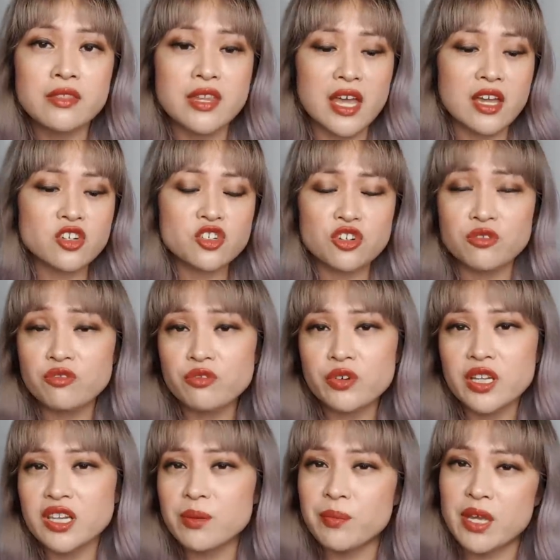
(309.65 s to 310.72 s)
There
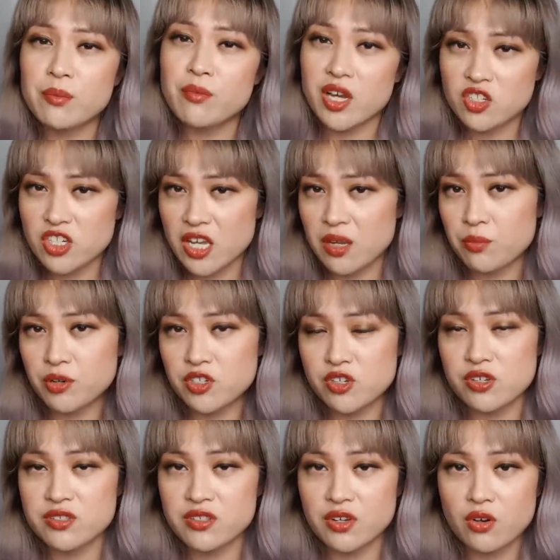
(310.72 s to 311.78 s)
shouldn't really be much heat
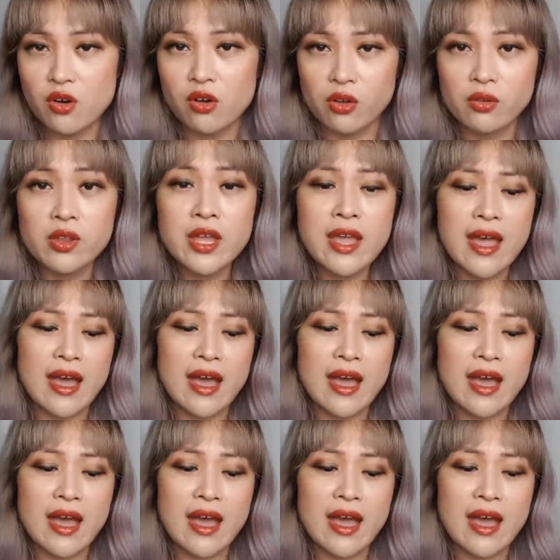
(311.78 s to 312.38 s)
produced at all,